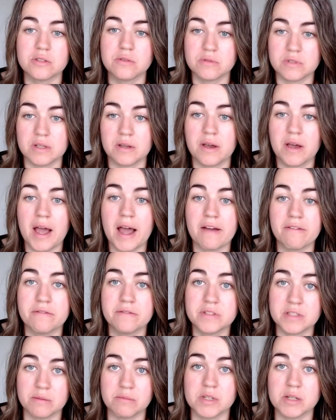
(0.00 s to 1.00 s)
who have
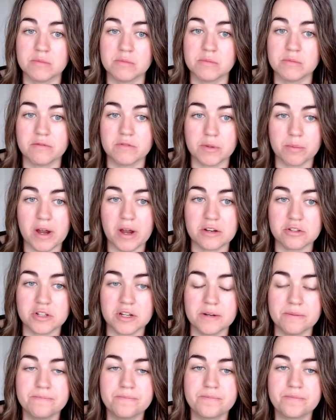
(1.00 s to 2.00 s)
symptoms of depression.